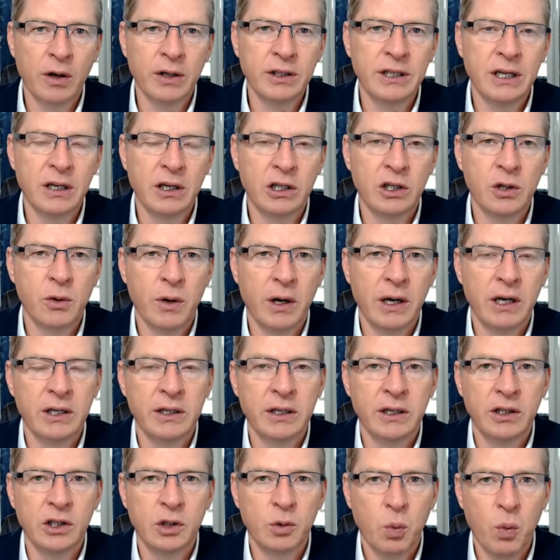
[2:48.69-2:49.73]

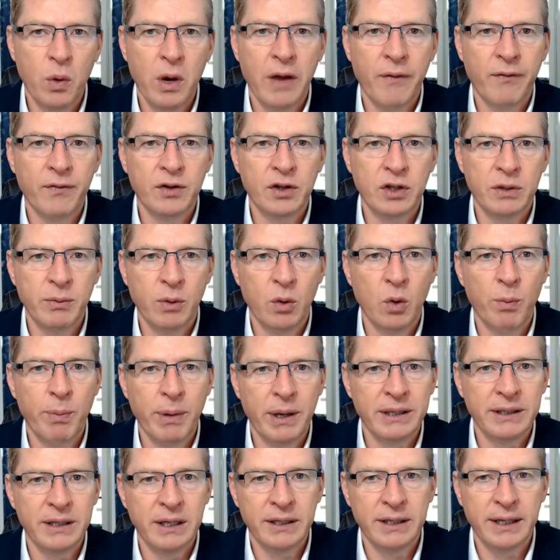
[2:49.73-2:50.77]
situations with small
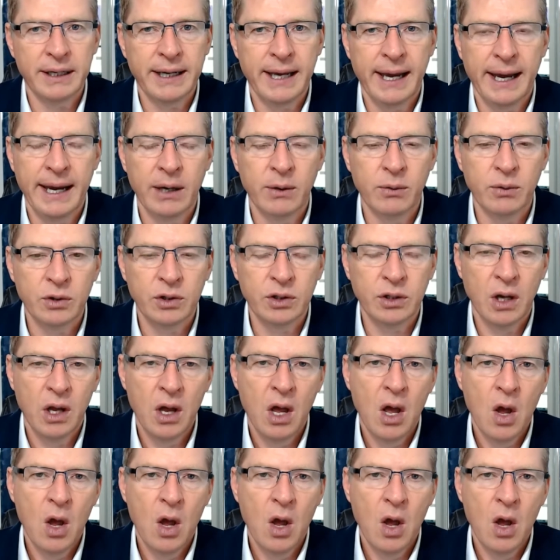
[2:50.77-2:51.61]
business accounts,